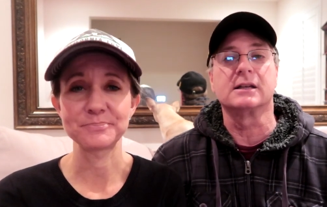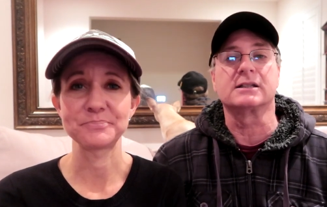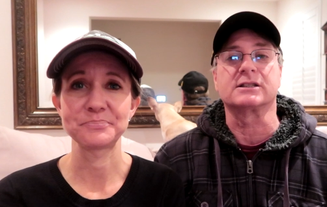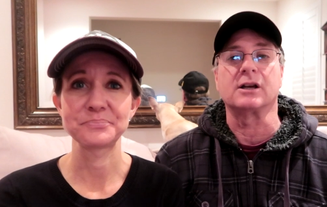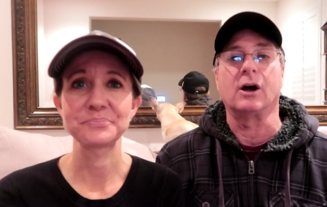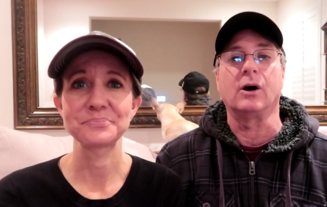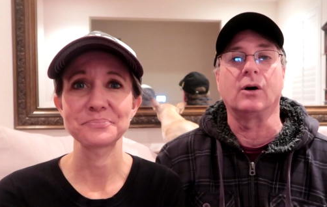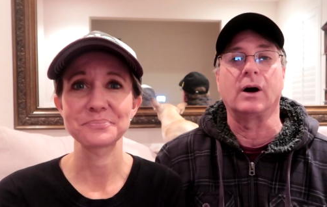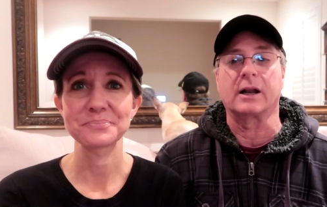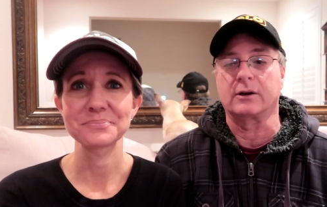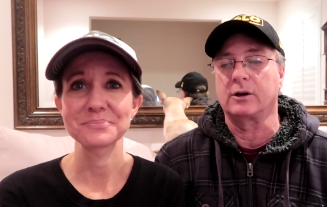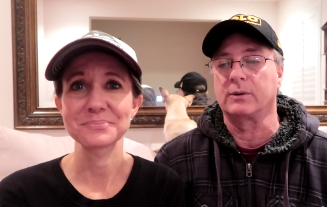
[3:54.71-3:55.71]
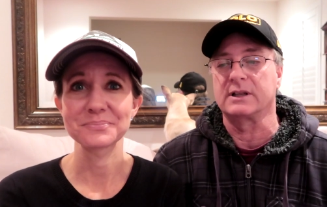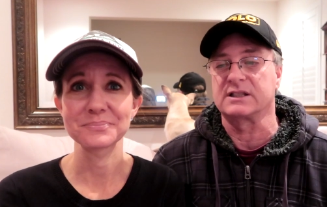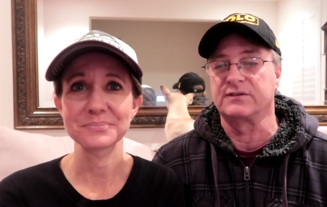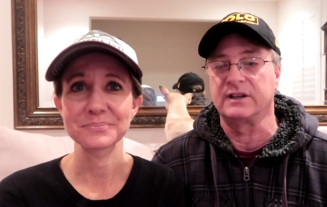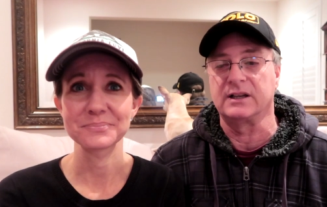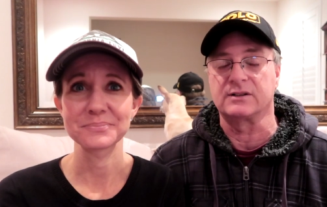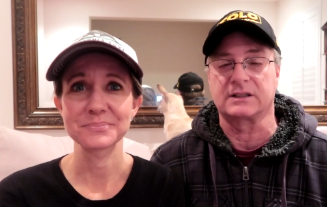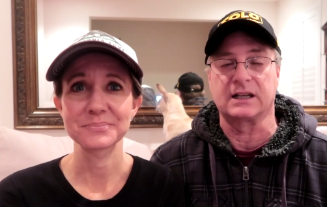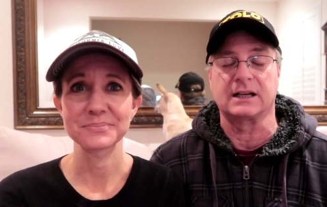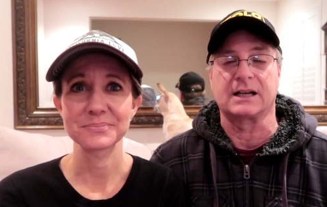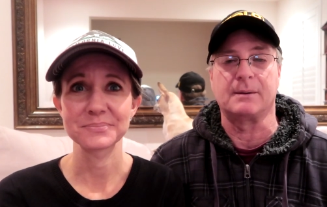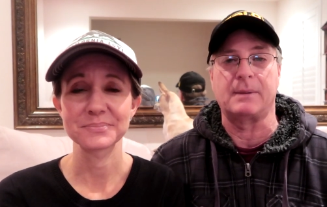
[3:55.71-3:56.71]
Speaker 1: So I don't know when this video is
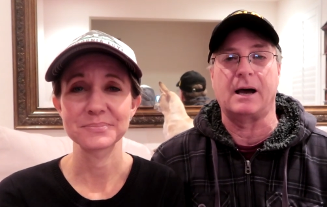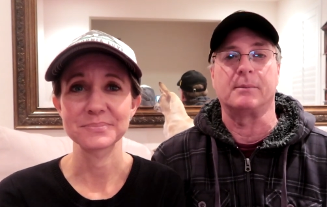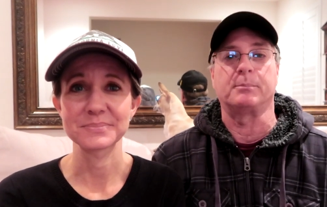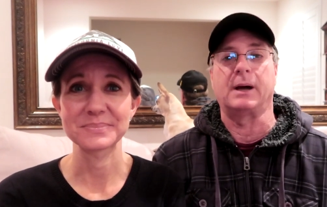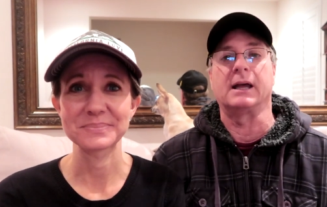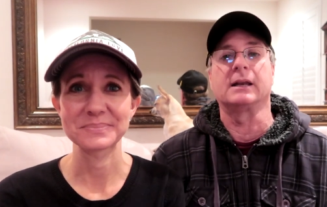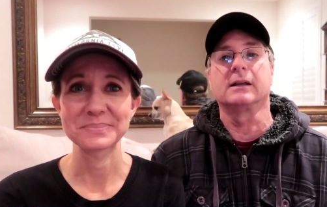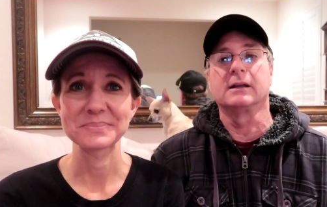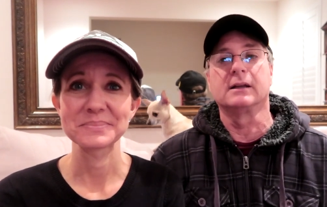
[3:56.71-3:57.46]
going to come out, but